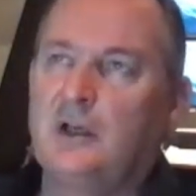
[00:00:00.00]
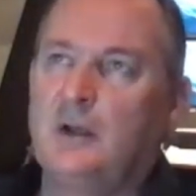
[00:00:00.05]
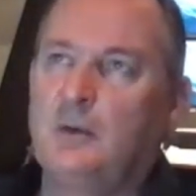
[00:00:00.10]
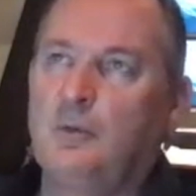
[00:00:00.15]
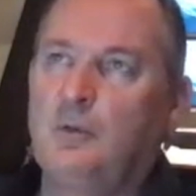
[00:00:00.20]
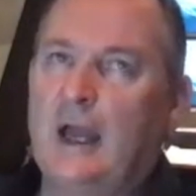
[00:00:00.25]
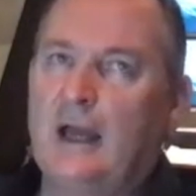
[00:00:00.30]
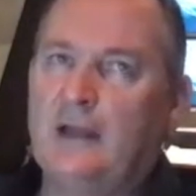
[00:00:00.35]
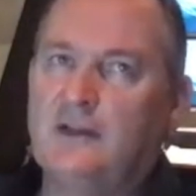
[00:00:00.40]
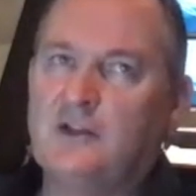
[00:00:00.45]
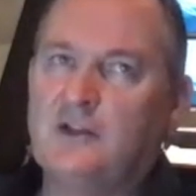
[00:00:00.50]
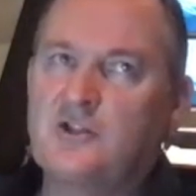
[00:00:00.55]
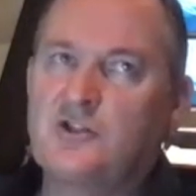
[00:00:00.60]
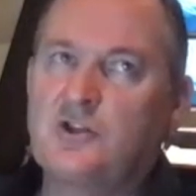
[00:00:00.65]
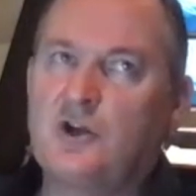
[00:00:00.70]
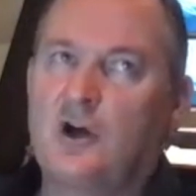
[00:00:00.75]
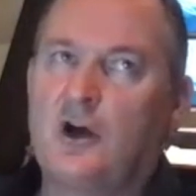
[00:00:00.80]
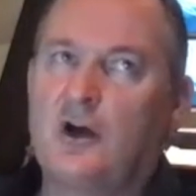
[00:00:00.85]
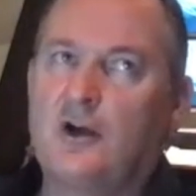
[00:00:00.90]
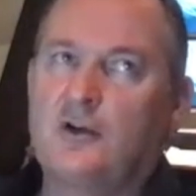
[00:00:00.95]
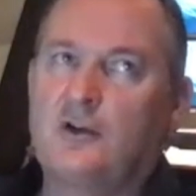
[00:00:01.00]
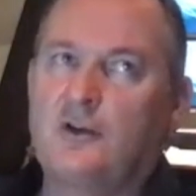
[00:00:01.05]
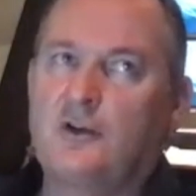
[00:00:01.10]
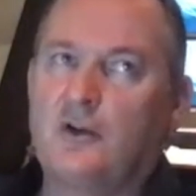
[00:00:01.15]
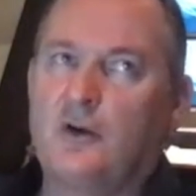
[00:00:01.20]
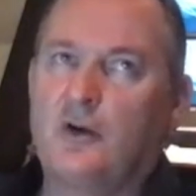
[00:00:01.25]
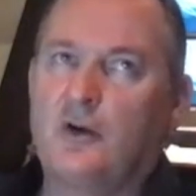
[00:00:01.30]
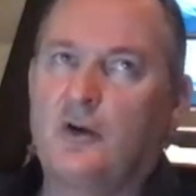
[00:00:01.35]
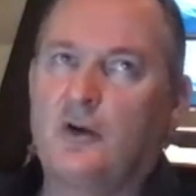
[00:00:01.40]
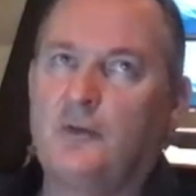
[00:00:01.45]
We had the start
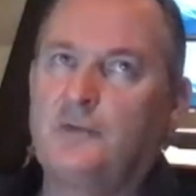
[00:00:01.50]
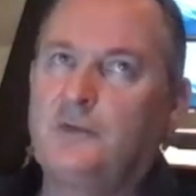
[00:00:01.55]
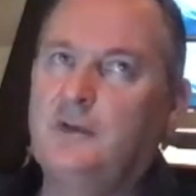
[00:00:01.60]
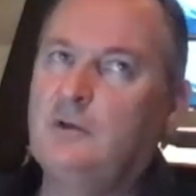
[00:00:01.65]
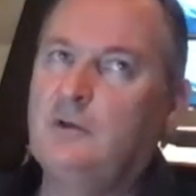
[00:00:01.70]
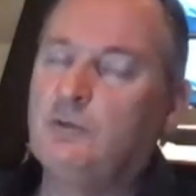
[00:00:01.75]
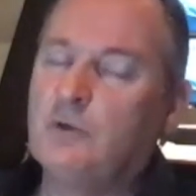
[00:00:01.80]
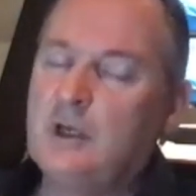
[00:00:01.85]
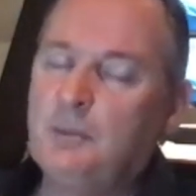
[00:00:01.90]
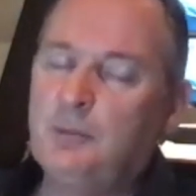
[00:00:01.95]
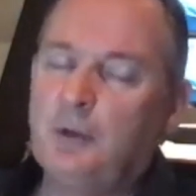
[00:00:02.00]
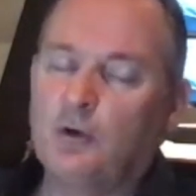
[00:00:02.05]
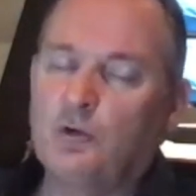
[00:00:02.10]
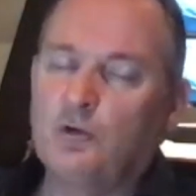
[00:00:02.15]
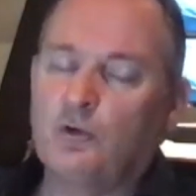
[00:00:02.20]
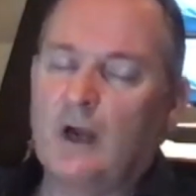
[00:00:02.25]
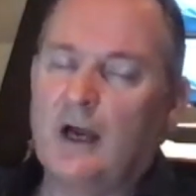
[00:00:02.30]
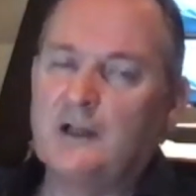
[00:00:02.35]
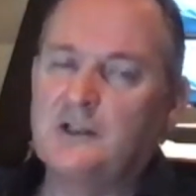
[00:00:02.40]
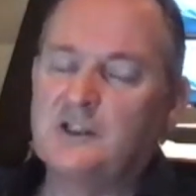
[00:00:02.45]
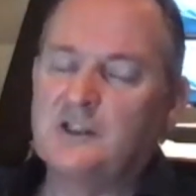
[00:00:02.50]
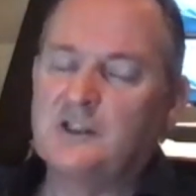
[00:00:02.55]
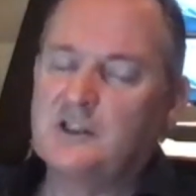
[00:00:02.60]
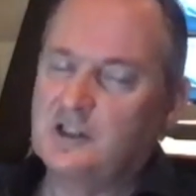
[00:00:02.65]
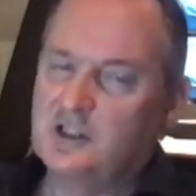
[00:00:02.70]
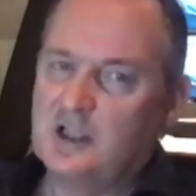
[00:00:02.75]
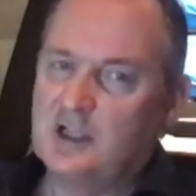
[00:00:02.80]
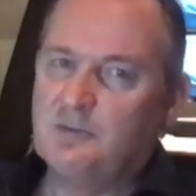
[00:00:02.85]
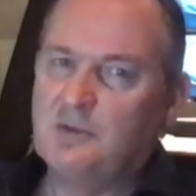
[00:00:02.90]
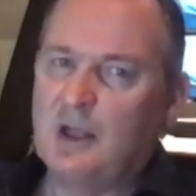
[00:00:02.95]
of the repo crisis in
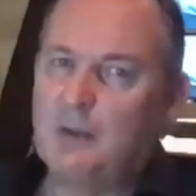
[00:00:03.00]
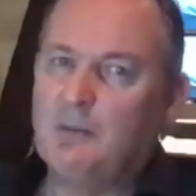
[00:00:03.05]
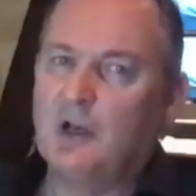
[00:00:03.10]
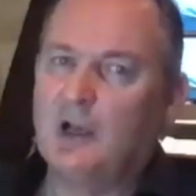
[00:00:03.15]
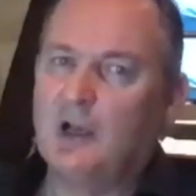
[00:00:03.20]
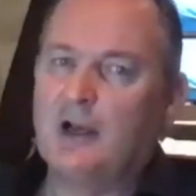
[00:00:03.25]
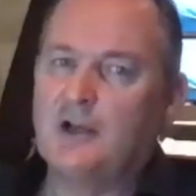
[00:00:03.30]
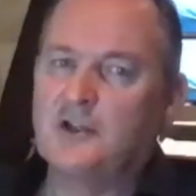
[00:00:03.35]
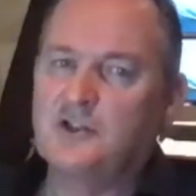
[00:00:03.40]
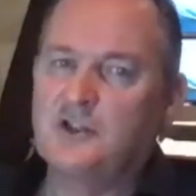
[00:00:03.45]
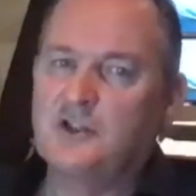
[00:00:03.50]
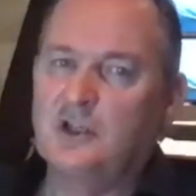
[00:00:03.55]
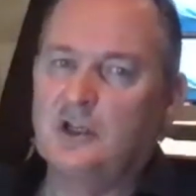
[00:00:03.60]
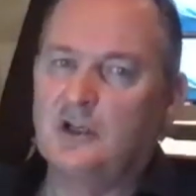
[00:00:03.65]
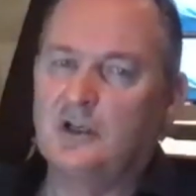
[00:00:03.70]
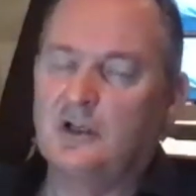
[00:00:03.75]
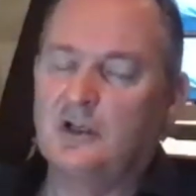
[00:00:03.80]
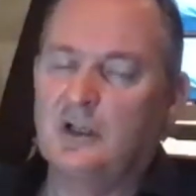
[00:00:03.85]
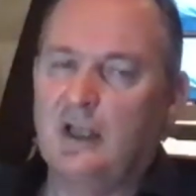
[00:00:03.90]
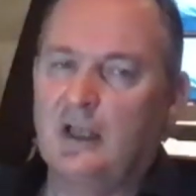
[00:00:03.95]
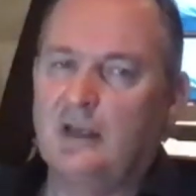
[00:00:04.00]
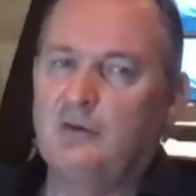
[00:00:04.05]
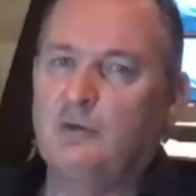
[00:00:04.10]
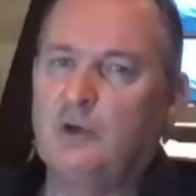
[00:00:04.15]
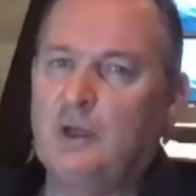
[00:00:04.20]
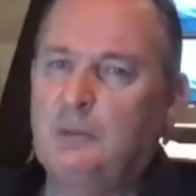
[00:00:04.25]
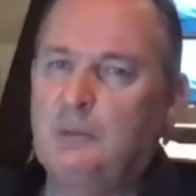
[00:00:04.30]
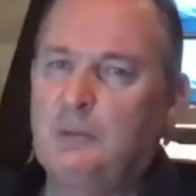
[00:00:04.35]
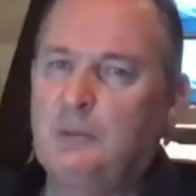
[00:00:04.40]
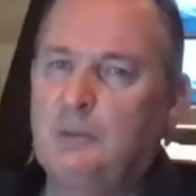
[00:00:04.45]
September last year, and the
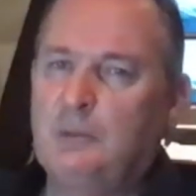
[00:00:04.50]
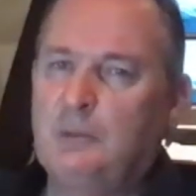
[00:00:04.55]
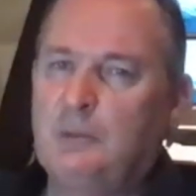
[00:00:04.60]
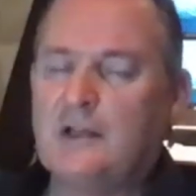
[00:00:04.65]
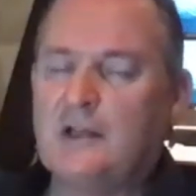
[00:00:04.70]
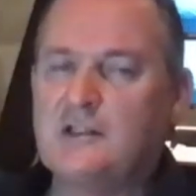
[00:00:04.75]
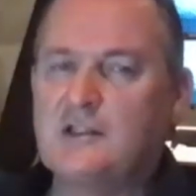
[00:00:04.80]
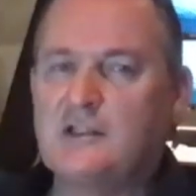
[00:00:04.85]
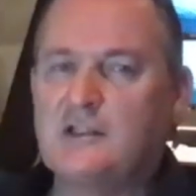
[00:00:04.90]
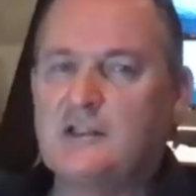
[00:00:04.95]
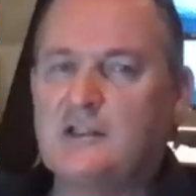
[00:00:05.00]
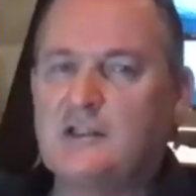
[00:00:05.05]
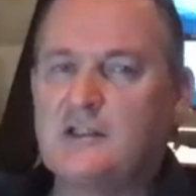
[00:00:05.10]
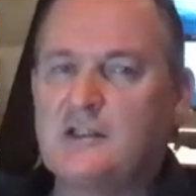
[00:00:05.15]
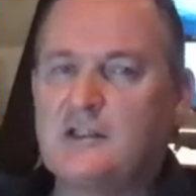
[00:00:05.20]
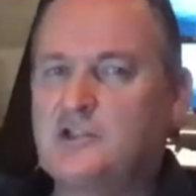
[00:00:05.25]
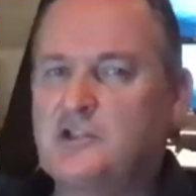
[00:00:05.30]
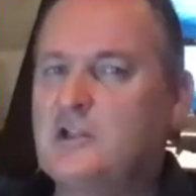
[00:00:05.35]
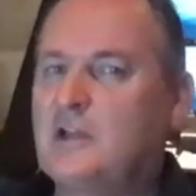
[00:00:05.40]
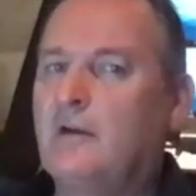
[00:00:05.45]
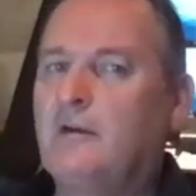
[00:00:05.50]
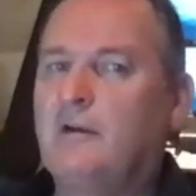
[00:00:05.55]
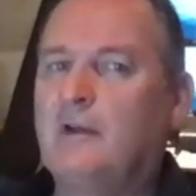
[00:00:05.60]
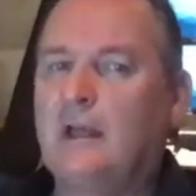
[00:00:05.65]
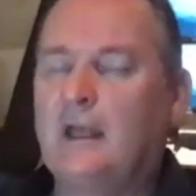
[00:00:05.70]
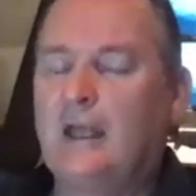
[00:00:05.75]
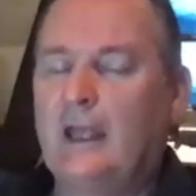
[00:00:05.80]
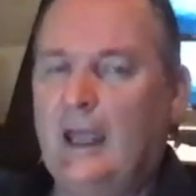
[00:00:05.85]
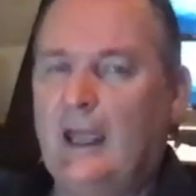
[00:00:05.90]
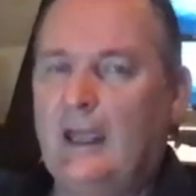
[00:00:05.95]
repo crisis is actually
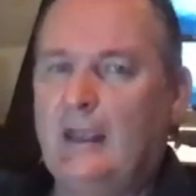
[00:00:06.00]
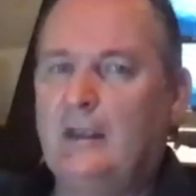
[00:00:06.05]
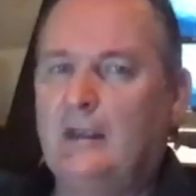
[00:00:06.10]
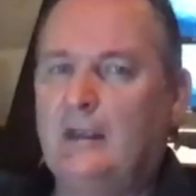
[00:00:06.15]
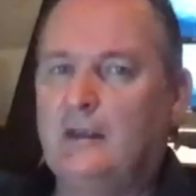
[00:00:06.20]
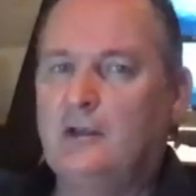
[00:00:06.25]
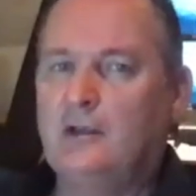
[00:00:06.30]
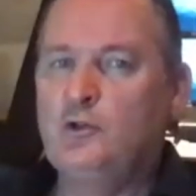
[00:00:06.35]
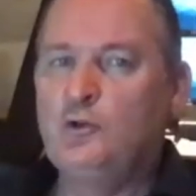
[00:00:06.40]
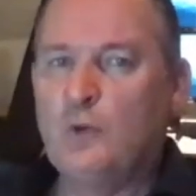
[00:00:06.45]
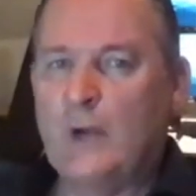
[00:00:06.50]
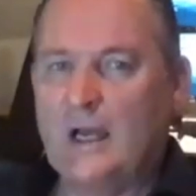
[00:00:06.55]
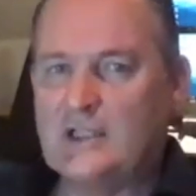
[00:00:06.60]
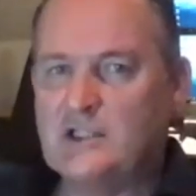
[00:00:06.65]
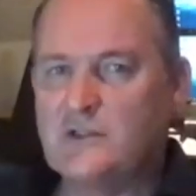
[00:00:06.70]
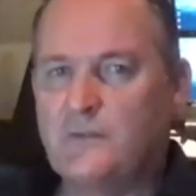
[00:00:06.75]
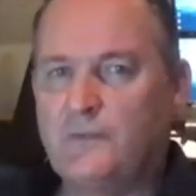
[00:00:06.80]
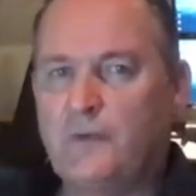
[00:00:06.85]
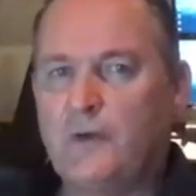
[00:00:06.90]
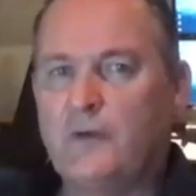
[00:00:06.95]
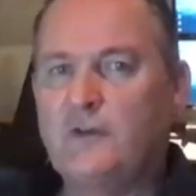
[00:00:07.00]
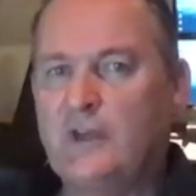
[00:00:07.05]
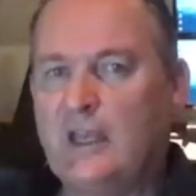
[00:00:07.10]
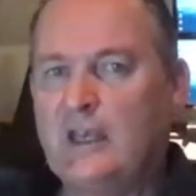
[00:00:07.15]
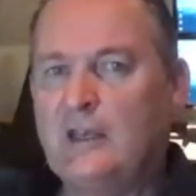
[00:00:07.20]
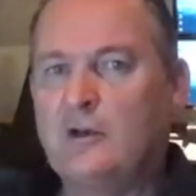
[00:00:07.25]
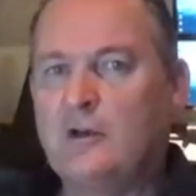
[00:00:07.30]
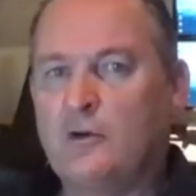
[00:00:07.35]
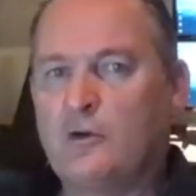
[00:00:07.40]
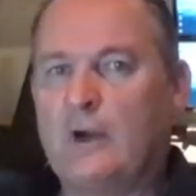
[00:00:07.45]
a US
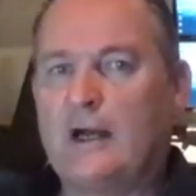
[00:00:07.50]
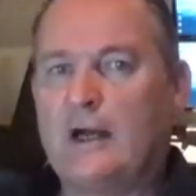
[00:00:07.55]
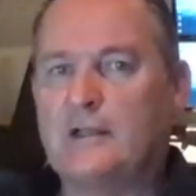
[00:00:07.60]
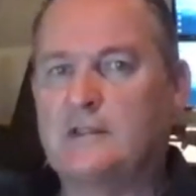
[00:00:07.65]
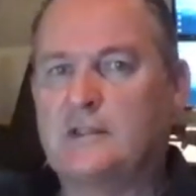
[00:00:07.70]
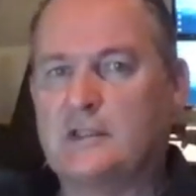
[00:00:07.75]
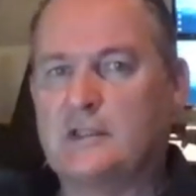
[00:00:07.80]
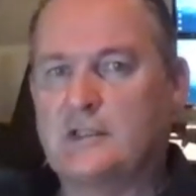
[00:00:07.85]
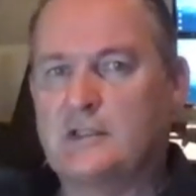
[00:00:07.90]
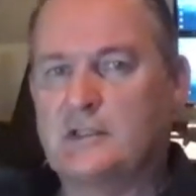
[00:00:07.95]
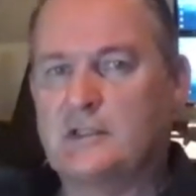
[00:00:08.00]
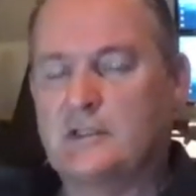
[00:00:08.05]
funding crisis.